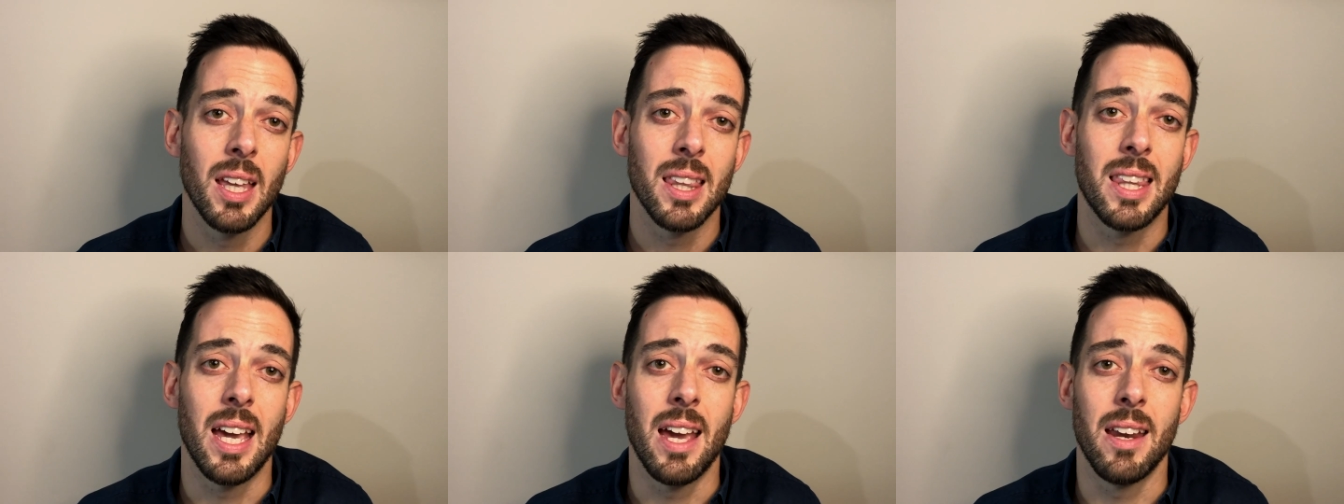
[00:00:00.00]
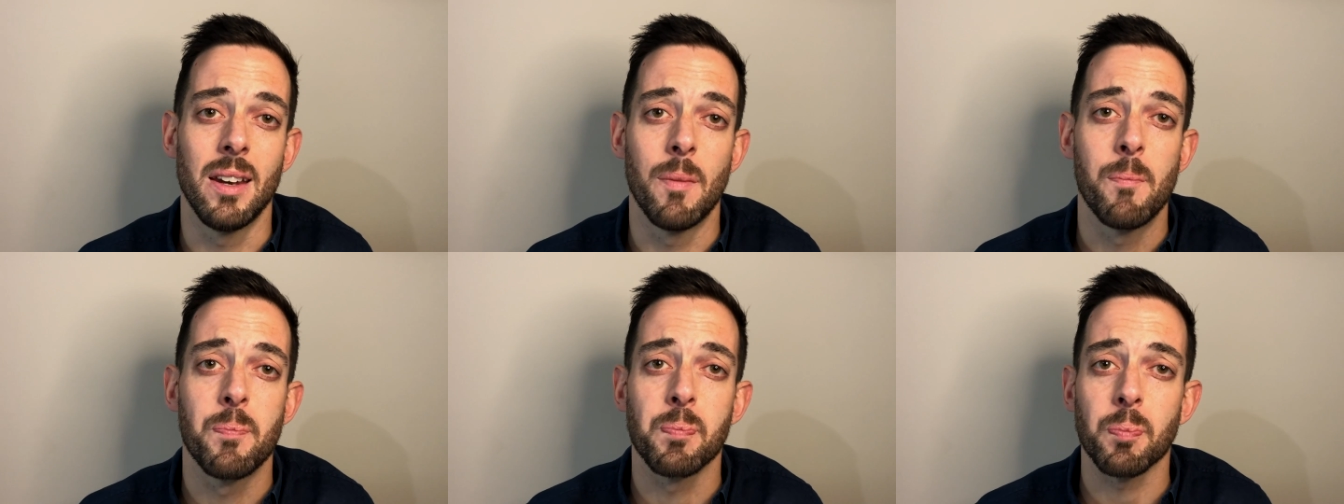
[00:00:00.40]

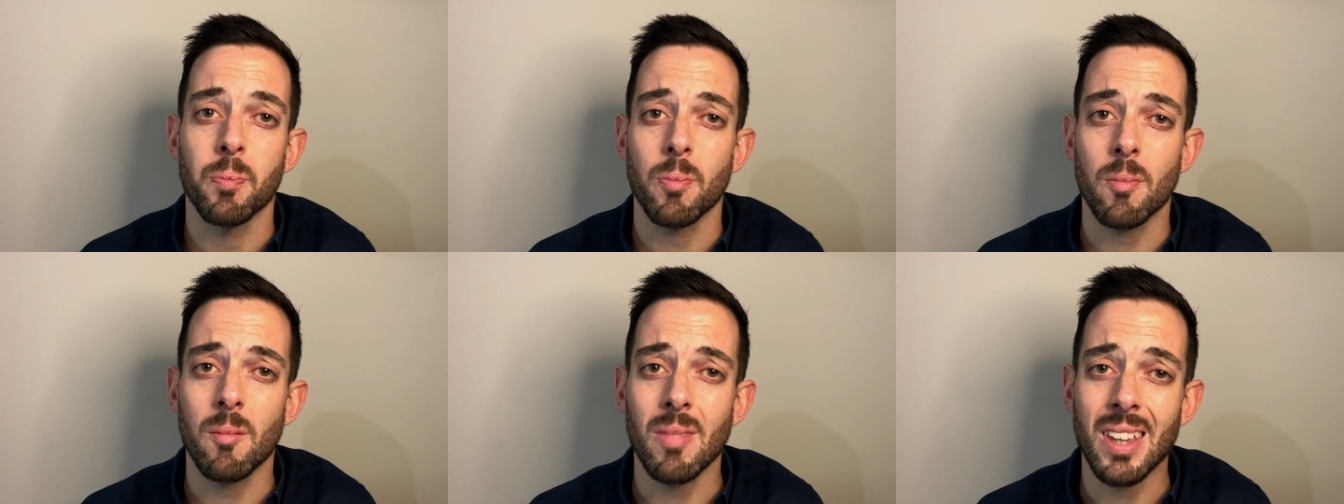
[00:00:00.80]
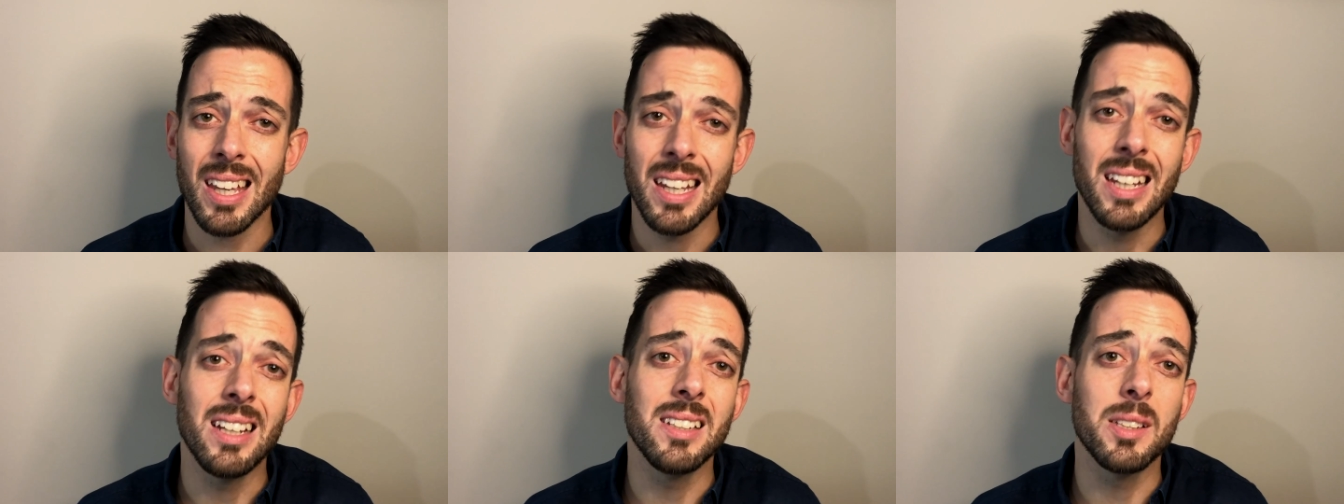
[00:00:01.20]
then
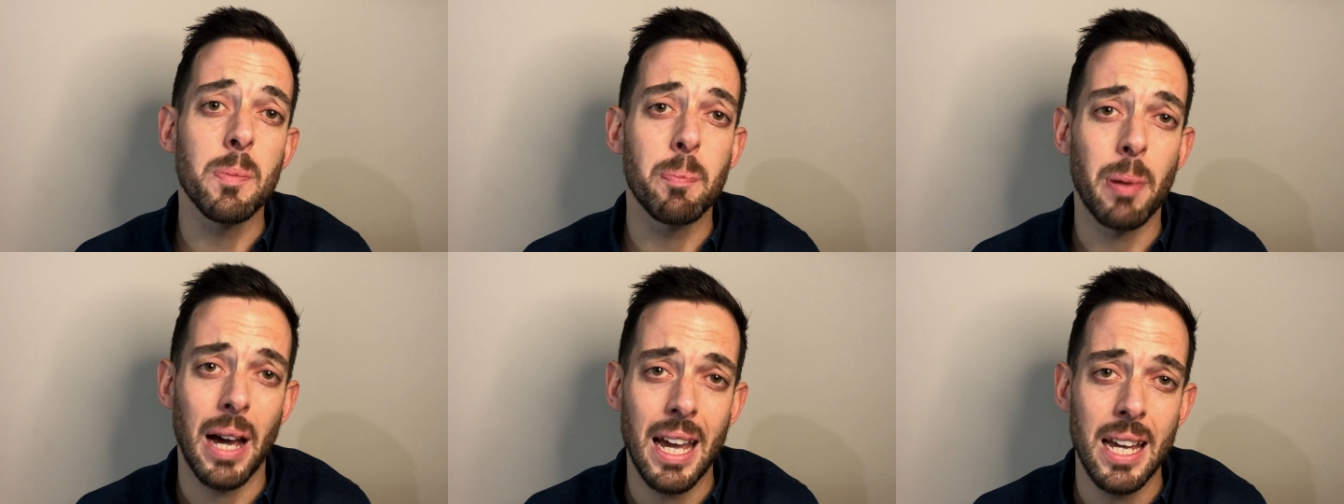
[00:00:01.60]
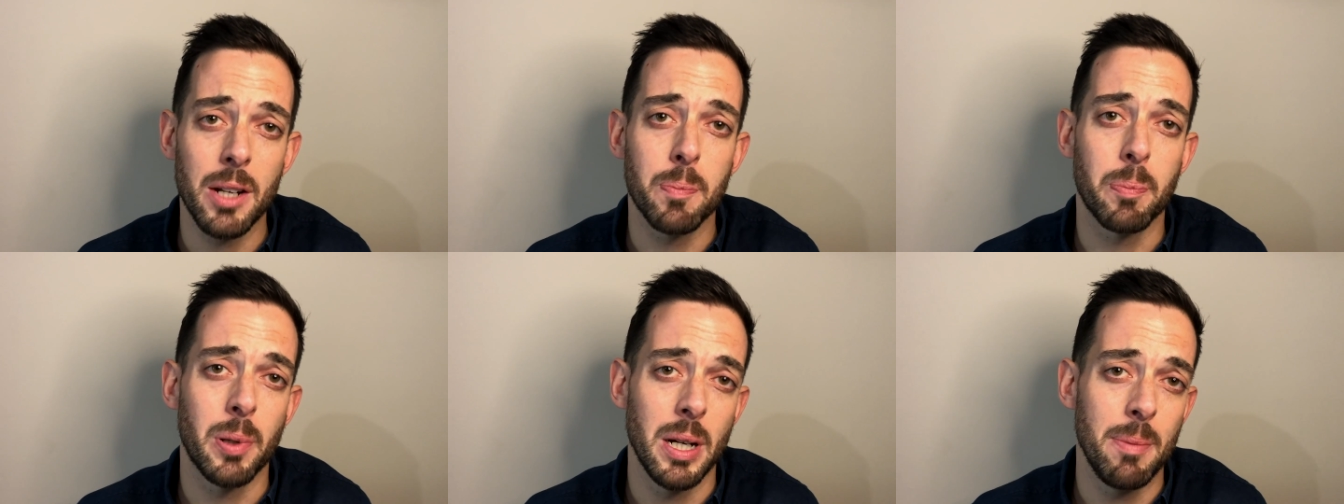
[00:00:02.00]
it is a
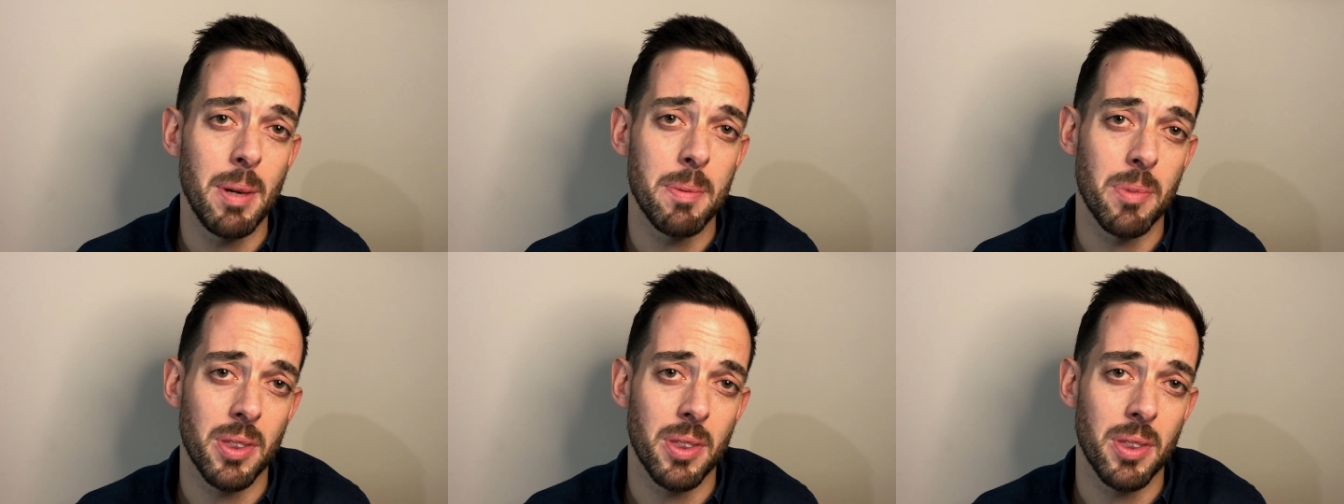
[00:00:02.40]
paid premium